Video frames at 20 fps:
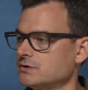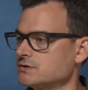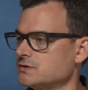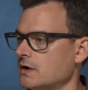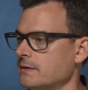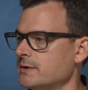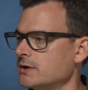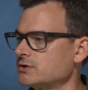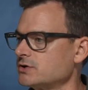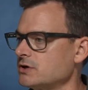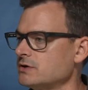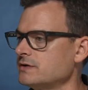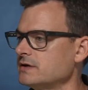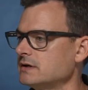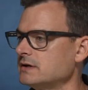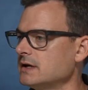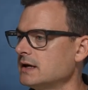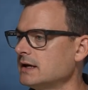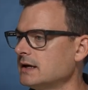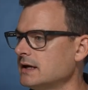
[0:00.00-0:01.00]
So I'm going to turn the
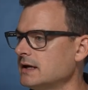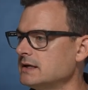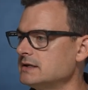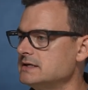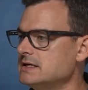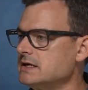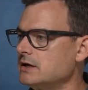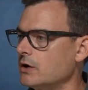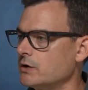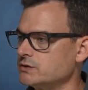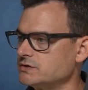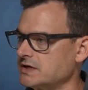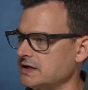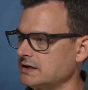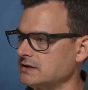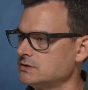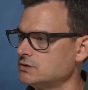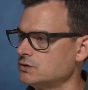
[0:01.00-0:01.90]
deghosting